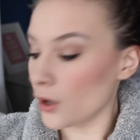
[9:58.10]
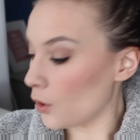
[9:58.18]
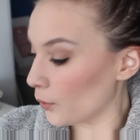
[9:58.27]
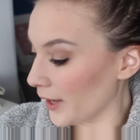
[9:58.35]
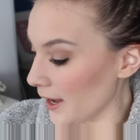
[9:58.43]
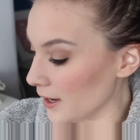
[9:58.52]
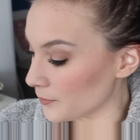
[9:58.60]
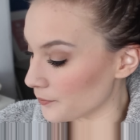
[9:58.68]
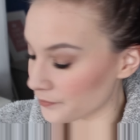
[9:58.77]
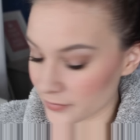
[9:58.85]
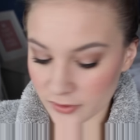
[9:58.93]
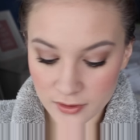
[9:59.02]
Okay,
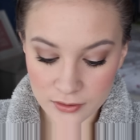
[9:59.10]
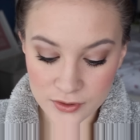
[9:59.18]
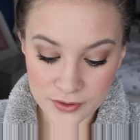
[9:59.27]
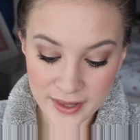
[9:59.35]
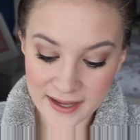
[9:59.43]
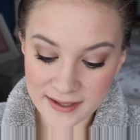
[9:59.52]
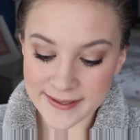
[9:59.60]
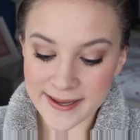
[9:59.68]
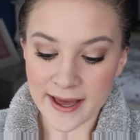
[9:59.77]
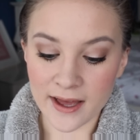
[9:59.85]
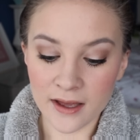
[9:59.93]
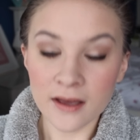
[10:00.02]
so that's
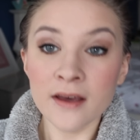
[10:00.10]
it.